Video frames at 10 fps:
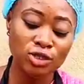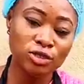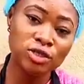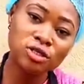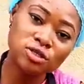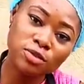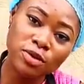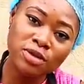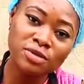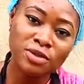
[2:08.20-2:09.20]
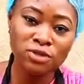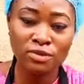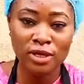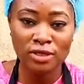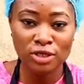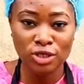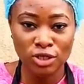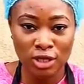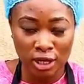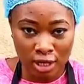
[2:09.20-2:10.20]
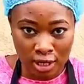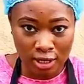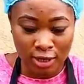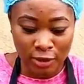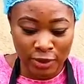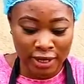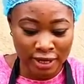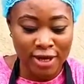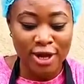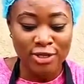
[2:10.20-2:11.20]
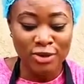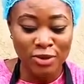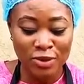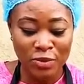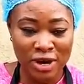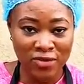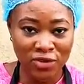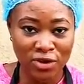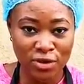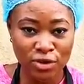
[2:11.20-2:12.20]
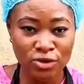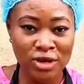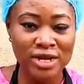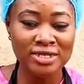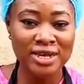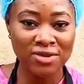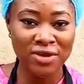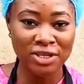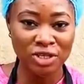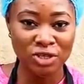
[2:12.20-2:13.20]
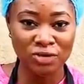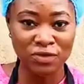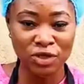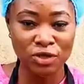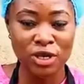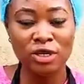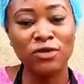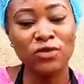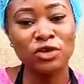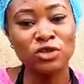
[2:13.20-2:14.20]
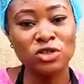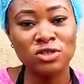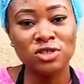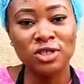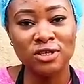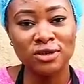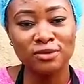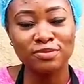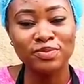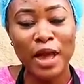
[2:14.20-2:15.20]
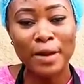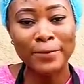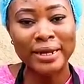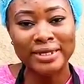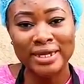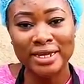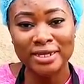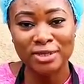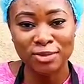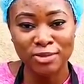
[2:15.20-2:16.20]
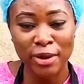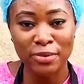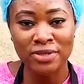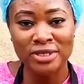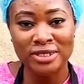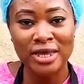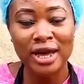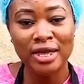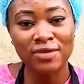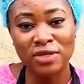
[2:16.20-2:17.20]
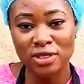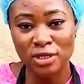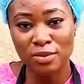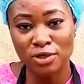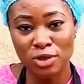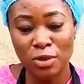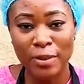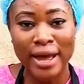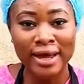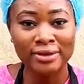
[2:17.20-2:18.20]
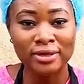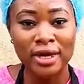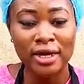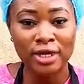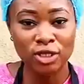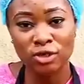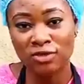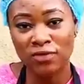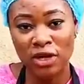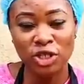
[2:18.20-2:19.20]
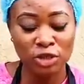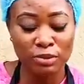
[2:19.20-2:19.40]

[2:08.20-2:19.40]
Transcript: to this ZOBO recipe to make it unique. Okay, so without further ado, let's dive right into the video. And if you're new to this channel, please hit the subscribe button, give us a thumbs up, and hit the notification